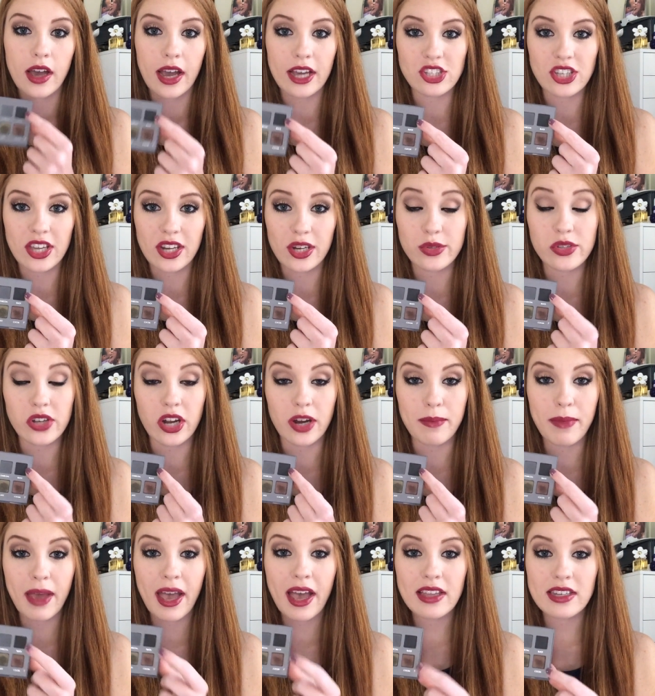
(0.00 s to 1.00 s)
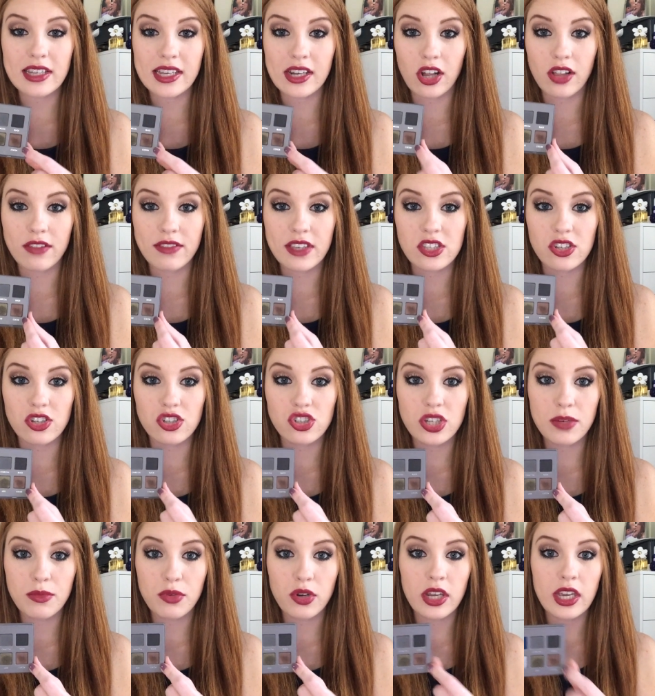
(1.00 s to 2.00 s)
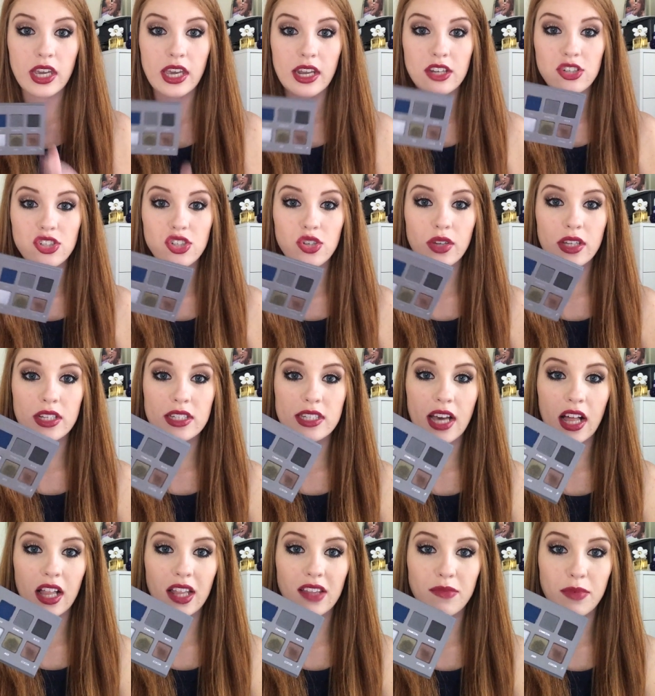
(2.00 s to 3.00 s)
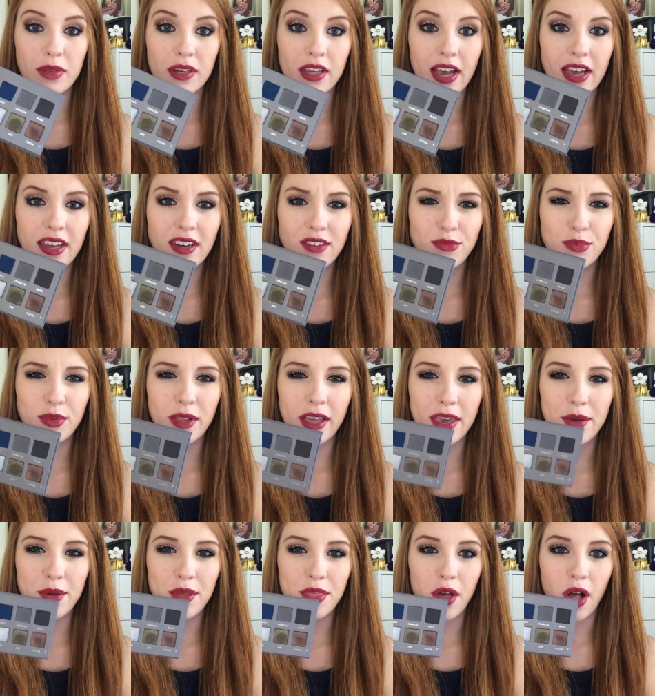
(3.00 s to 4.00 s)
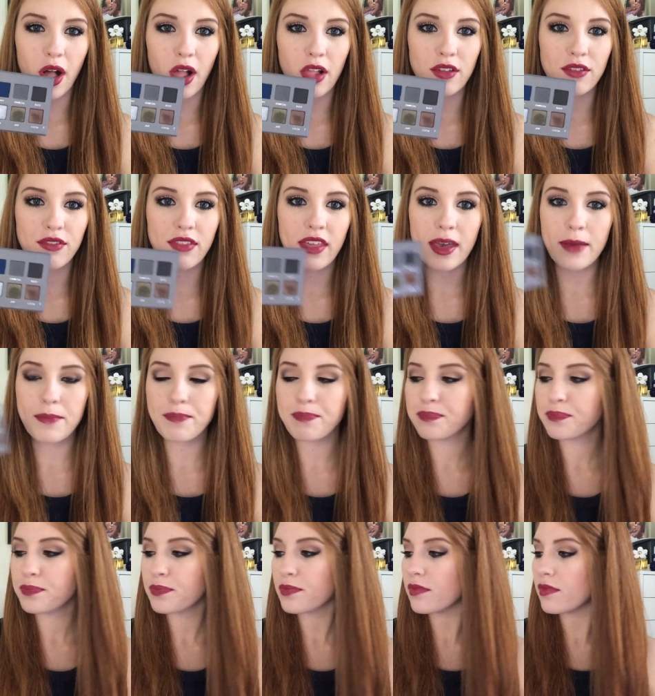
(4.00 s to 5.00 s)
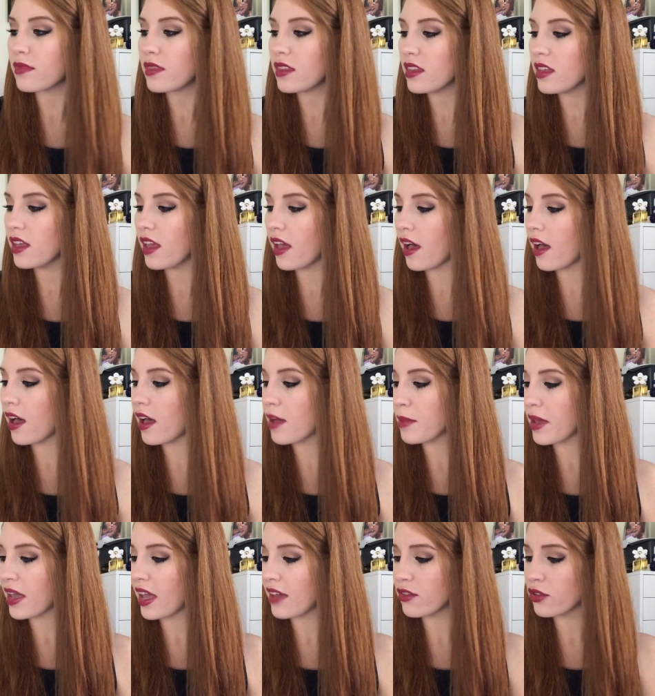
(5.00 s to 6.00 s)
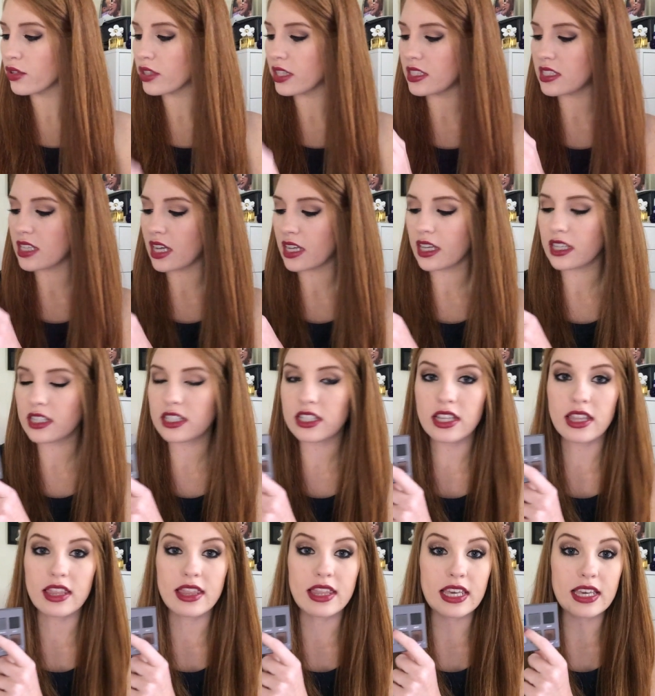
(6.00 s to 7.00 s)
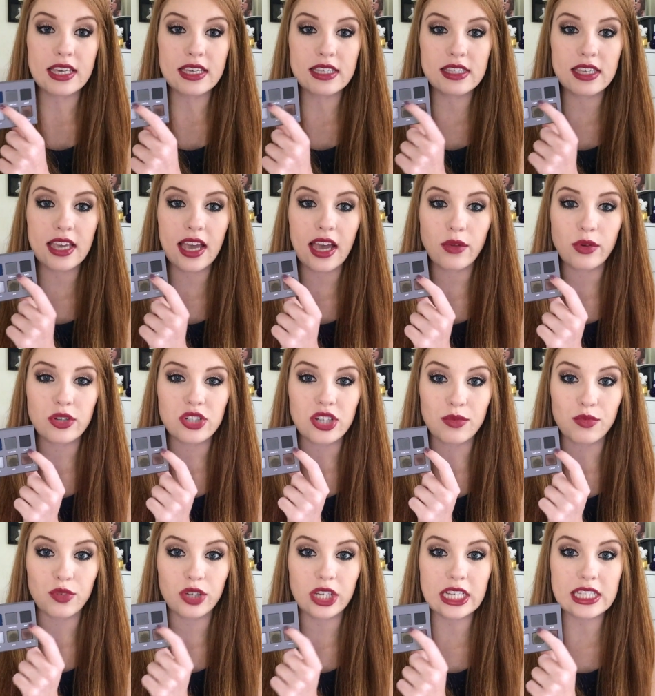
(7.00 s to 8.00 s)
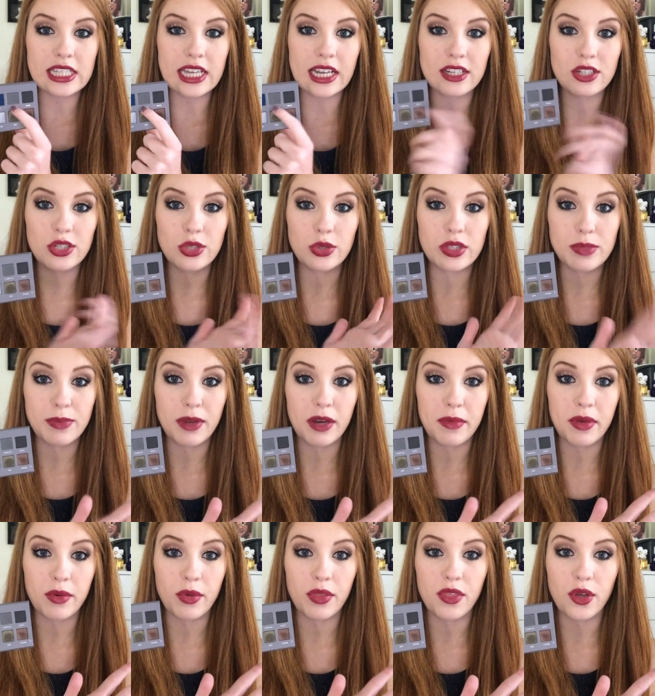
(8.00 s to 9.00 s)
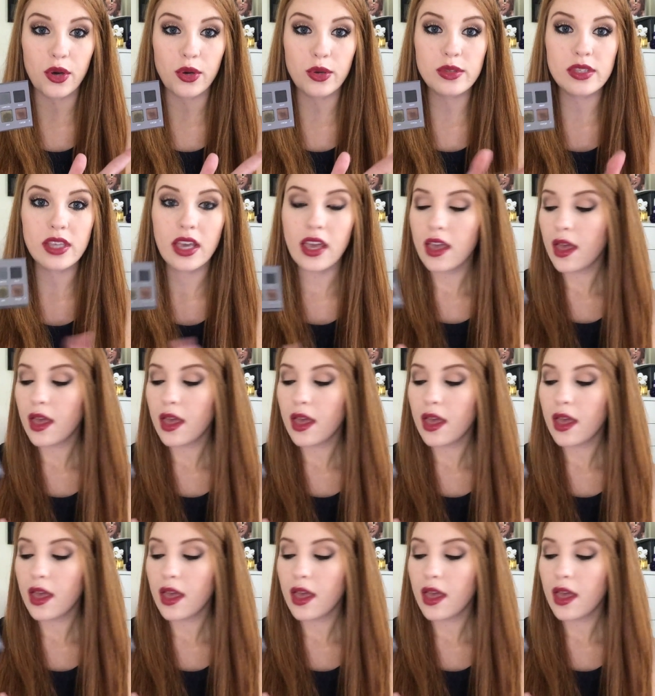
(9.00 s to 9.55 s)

eyeshadows are matte, and all of these are shimmery, and as you can tell, I've been kind of playing with all of them. Um, I haven't really dug into these yet, which I'm really excited to experiment with those,